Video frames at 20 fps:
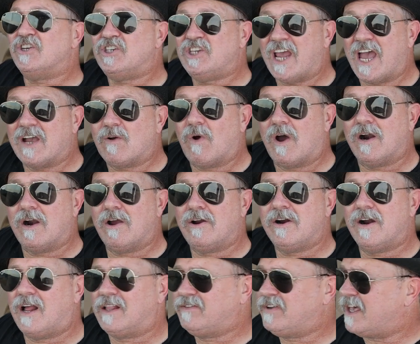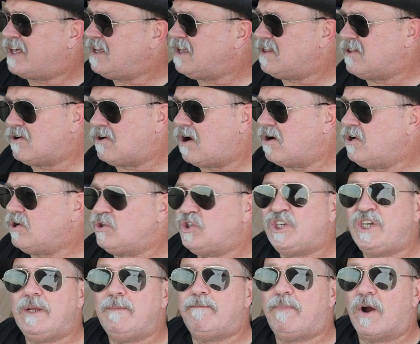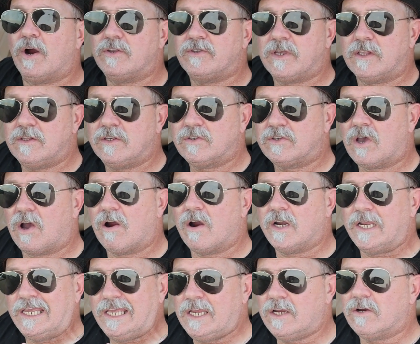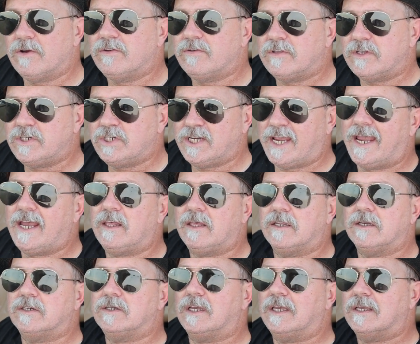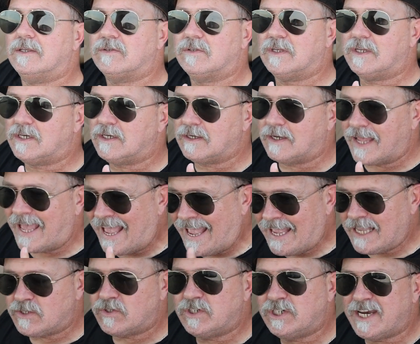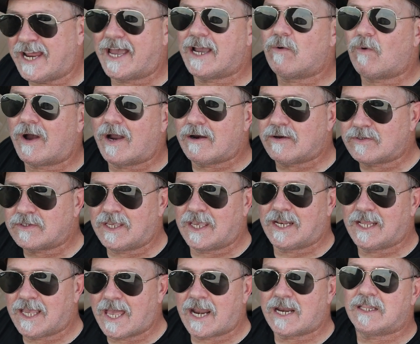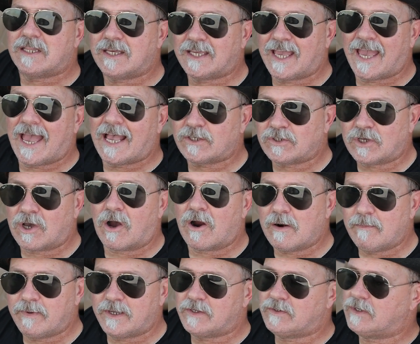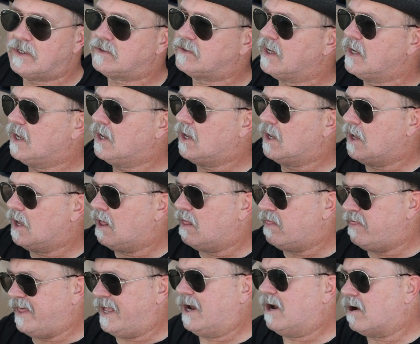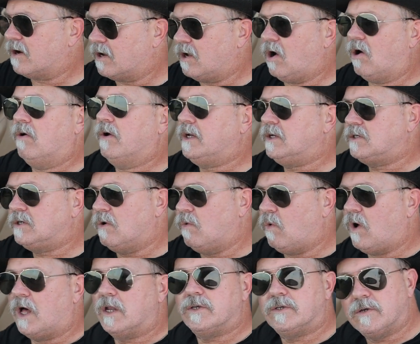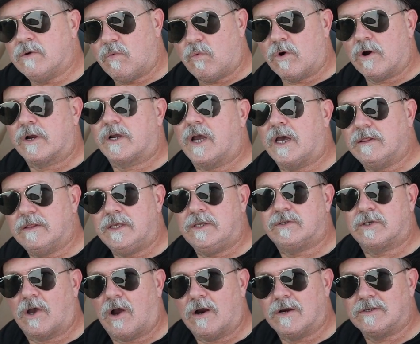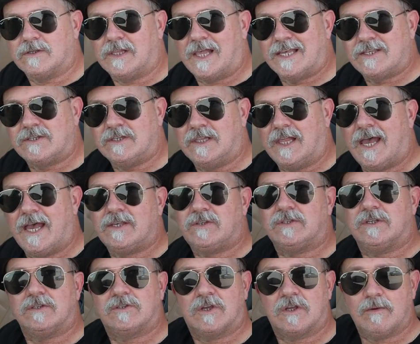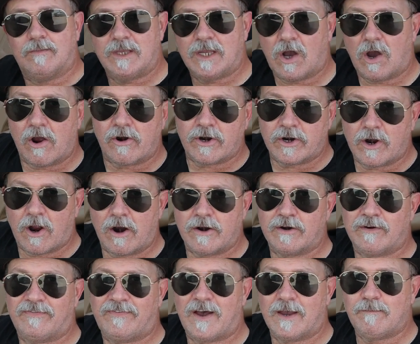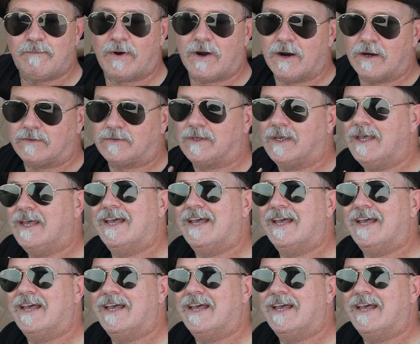a Jaguar owner, I'll tell you there are no cheap parts on this car, and here's the challenge is that as Jaguar is getting out of the gas car business, they're going to want to work on these cars less and less. It's going to be harder and harder to find parts.